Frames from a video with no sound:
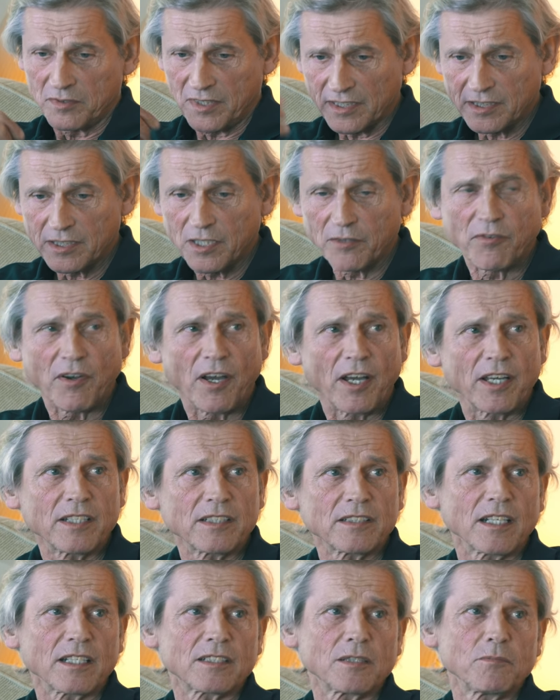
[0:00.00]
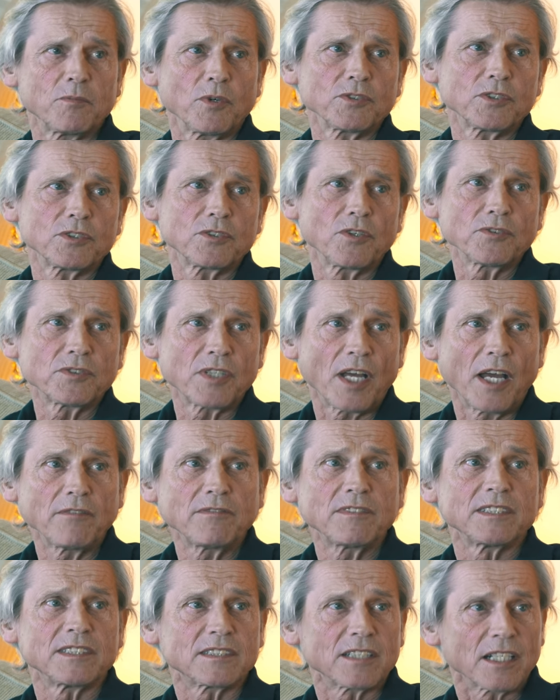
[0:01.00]
testifying that the mother don't
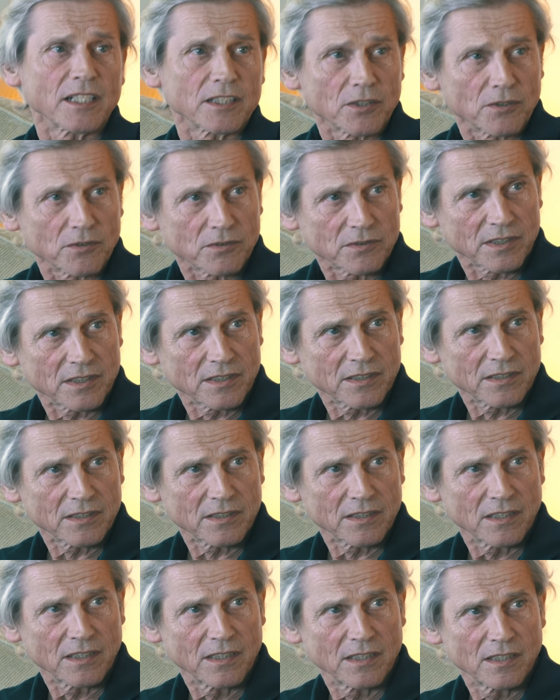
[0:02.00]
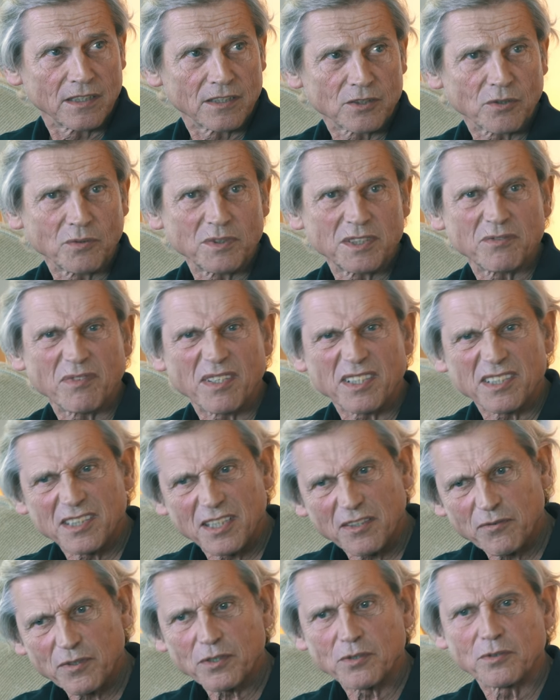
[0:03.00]
have this diagnosis. So it's very
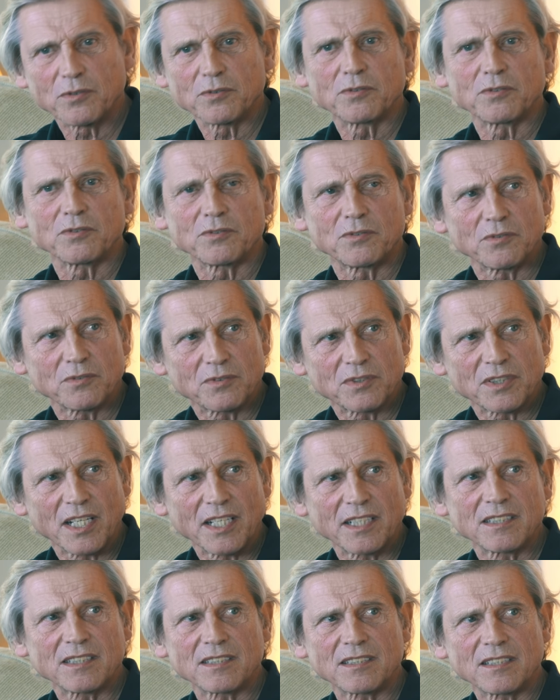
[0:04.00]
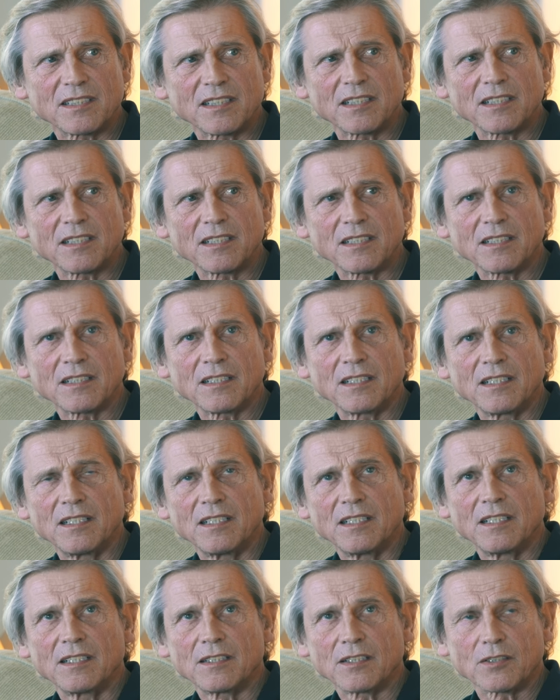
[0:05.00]
difficult to, to change the
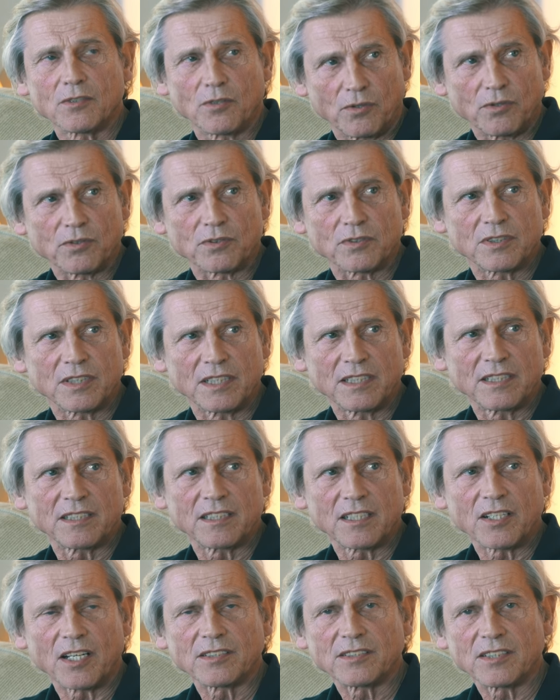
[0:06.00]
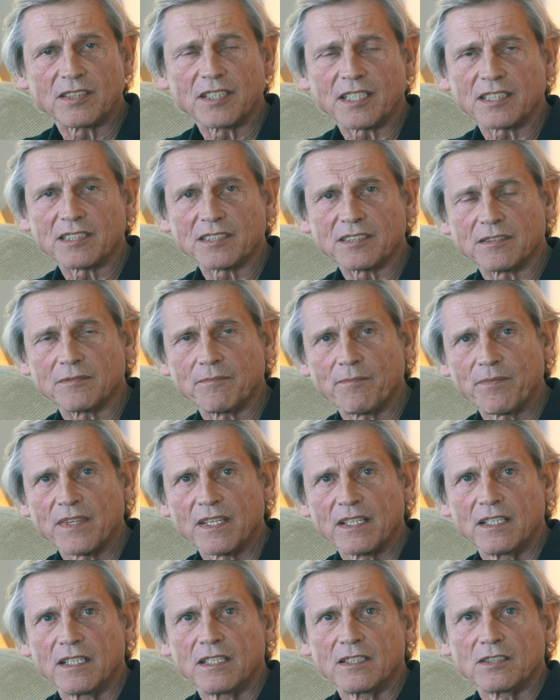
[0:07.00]
the court in the right direction.
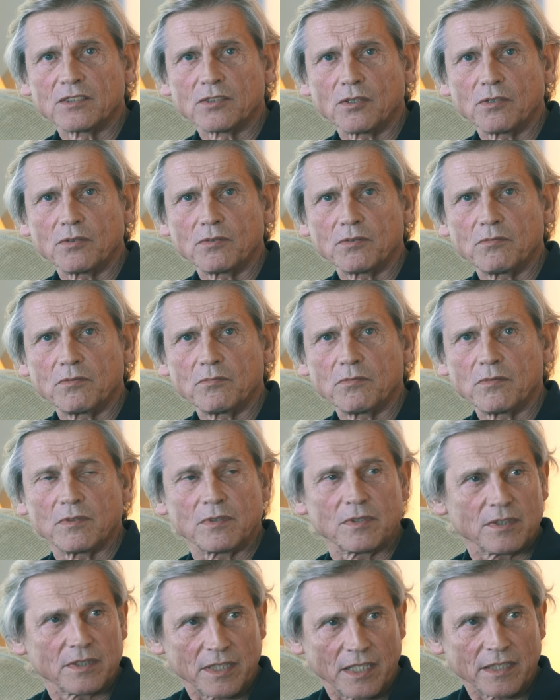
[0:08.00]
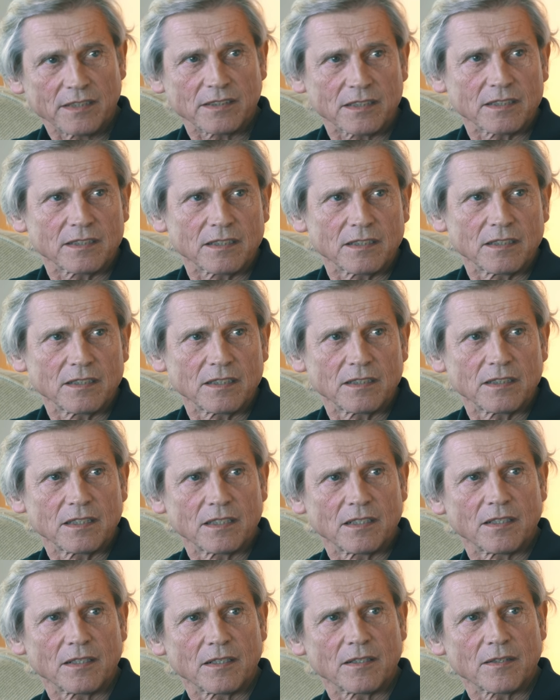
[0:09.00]
So, yes. And
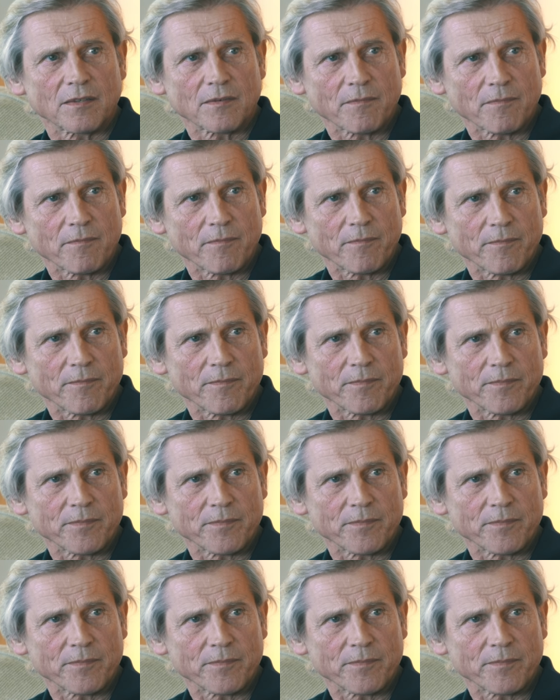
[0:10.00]
corresponding